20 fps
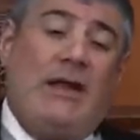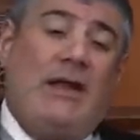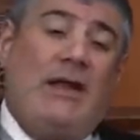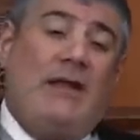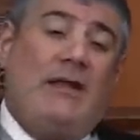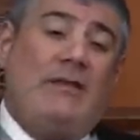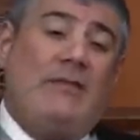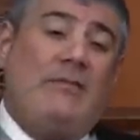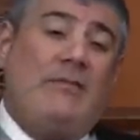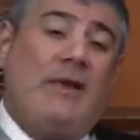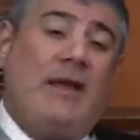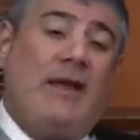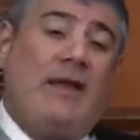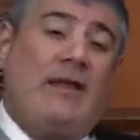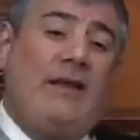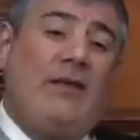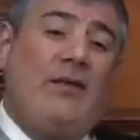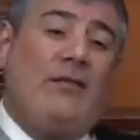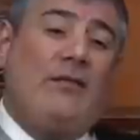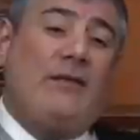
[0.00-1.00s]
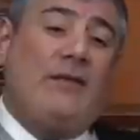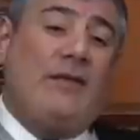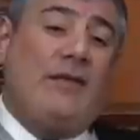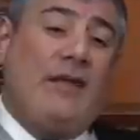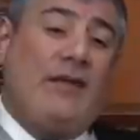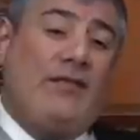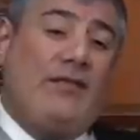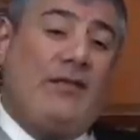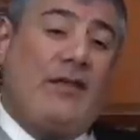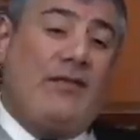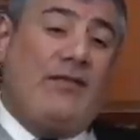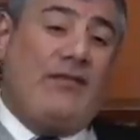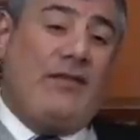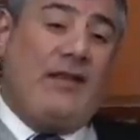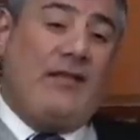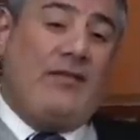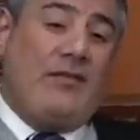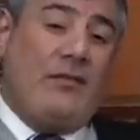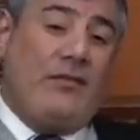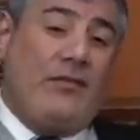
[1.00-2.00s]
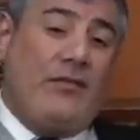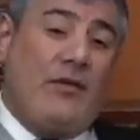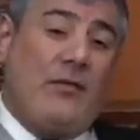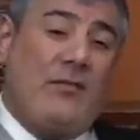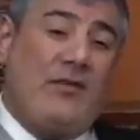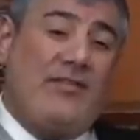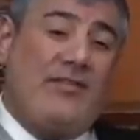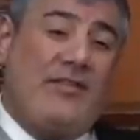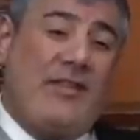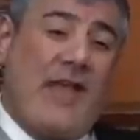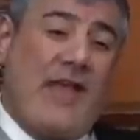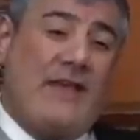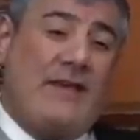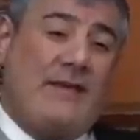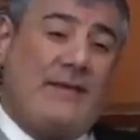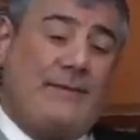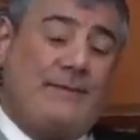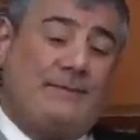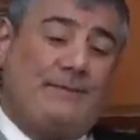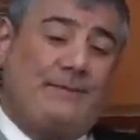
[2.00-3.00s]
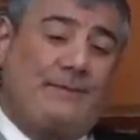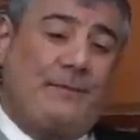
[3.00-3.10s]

and many of the things they say, it's also a mistake.